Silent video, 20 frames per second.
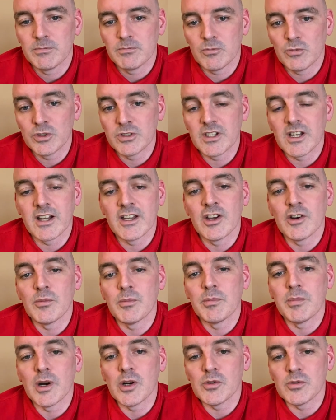Wouldn't that
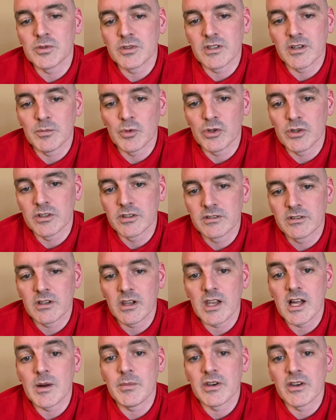help build a more
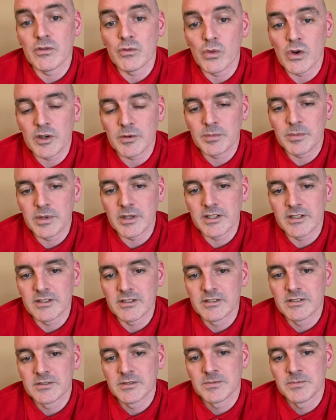collaborative
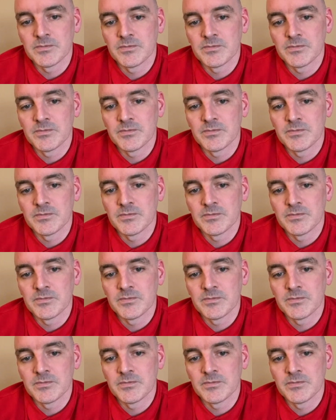workplace,